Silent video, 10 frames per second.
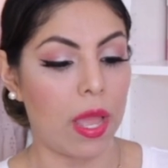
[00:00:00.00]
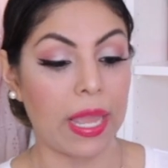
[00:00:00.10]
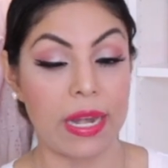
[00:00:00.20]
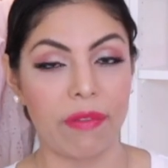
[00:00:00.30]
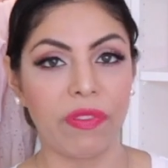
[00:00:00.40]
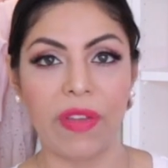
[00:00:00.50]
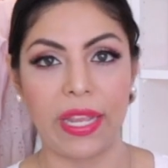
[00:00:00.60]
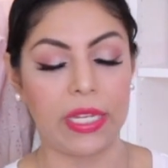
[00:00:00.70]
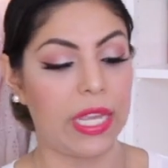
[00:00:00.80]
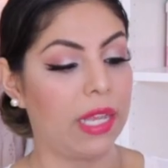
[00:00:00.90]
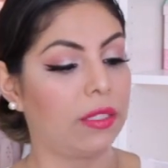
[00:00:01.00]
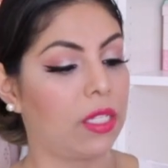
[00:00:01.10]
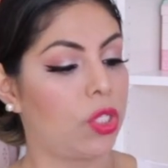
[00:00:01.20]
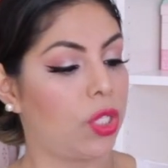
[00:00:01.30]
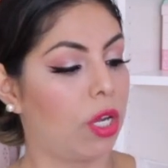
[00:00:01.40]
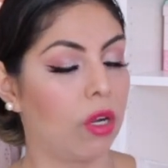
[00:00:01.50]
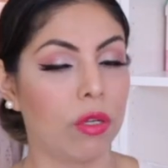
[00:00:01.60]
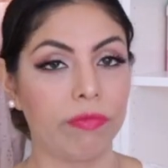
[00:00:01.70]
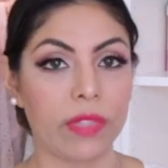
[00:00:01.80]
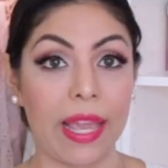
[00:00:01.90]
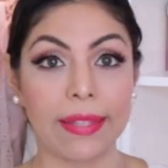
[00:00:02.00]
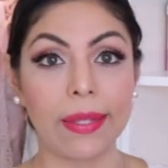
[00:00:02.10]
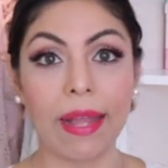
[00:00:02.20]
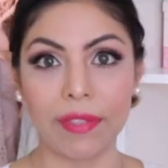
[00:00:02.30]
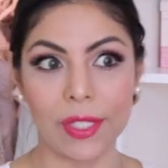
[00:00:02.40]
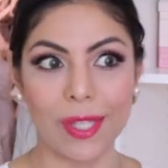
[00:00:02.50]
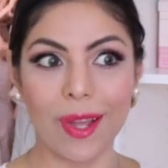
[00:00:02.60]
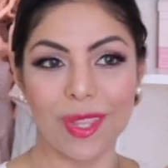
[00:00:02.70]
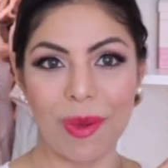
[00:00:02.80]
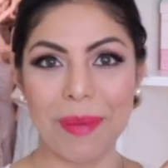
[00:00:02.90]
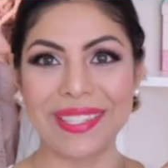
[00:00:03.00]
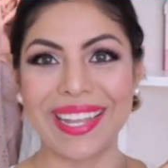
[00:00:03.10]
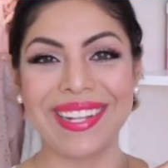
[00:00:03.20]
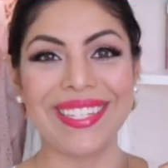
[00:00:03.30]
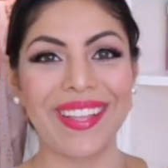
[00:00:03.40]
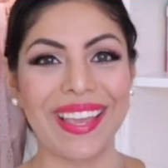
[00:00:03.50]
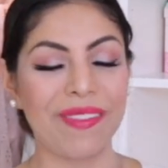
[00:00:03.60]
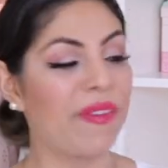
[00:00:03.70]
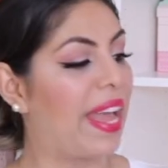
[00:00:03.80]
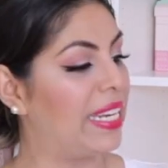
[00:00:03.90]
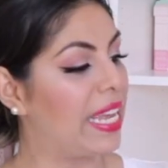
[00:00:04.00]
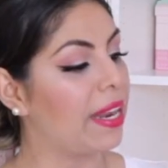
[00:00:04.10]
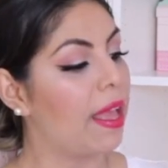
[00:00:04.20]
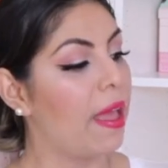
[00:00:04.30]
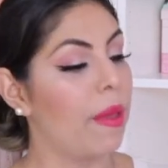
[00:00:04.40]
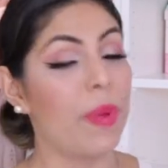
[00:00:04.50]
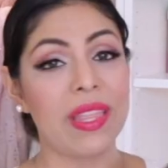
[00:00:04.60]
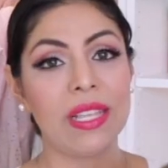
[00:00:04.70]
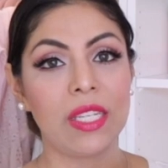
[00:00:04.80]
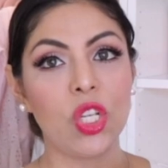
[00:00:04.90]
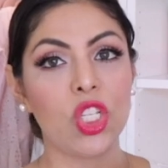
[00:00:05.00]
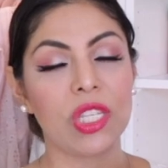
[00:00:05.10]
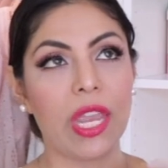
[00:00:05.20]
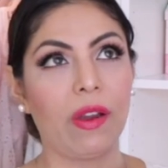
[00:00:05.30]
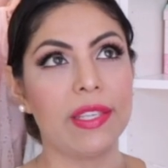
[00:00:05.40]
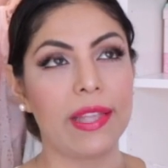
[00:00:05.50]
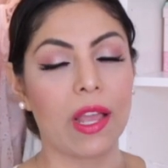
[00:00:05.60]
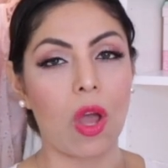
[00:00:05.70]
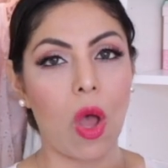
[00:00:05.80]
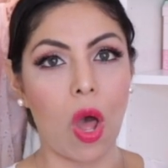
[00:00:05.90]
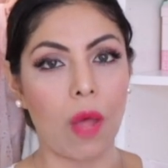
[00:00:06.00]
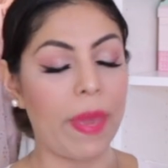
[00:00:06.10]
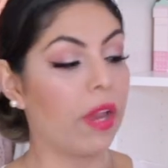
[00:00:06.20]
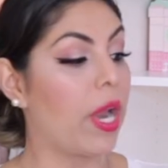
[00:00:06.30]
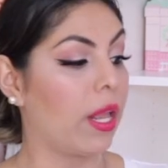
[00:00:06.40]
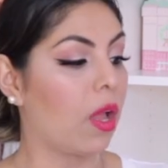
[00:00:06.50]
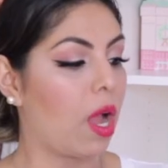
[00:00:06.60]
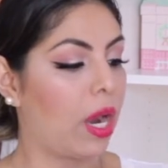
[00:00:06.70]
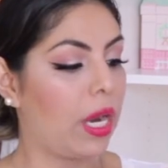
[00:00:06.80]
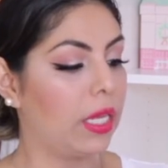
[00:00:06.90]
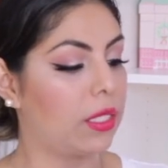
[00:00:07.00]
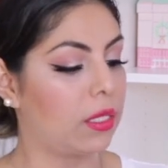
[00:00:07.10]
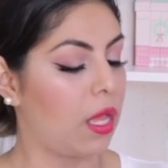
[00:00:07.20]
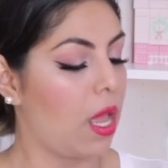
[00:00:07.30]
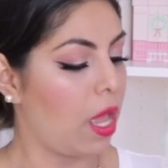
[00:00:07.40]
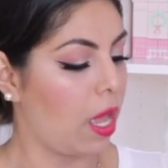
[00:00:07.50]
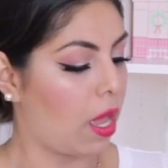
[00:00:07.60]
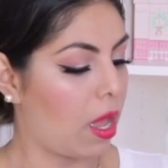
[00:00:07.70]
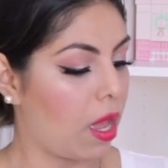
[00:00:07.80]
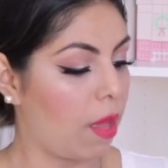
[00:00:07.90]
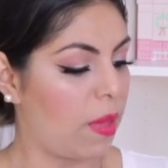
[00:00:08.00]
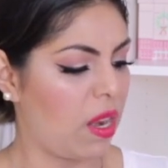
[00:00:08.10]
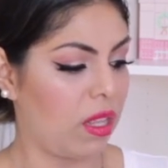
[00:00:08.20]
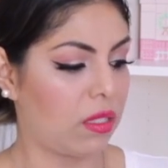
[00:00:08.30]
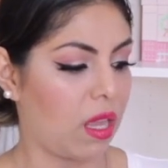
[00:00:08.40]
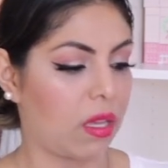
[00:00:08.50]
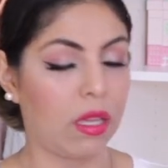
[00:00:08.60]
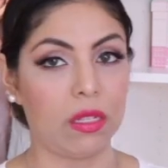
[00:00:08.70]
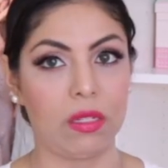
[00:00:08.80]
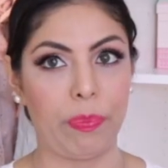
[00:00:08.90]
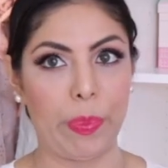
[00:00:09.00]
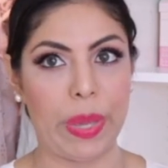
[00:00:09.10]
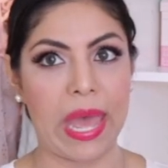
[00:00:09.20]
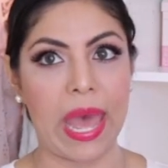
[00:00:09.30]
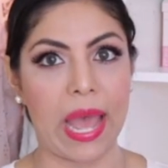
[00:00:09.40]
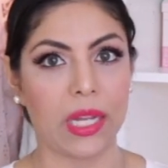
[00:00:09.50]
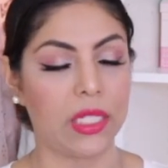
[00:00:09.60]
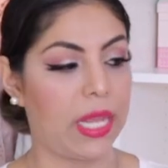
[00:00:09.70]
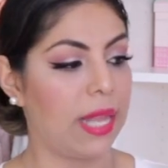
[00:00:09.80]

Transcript: I can never find it, so I guess I'll have to stalk the website until I can find it. But this here just carries like all my credit cards, and it's like packed.